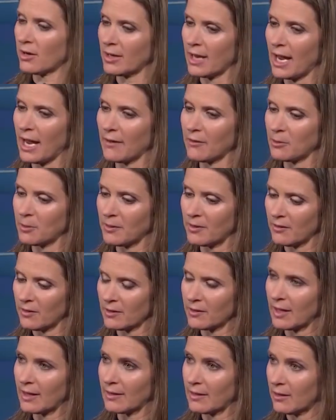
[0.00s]
hard to have
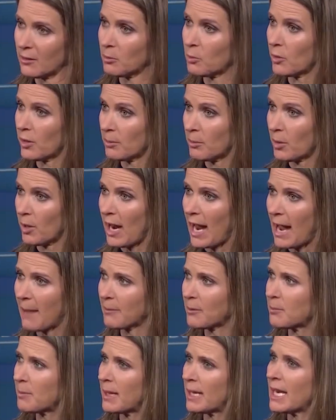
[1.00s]
specifics at this point,
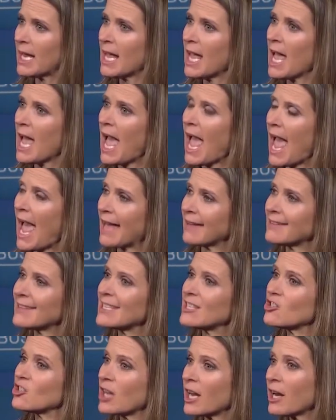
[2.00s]
perhaps. Right. But as
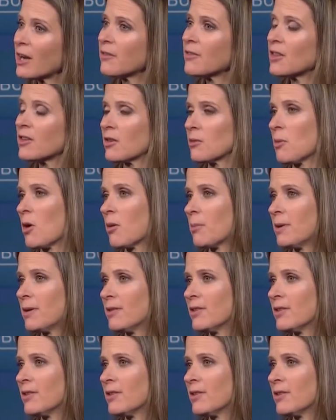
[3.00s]
the chair of the Small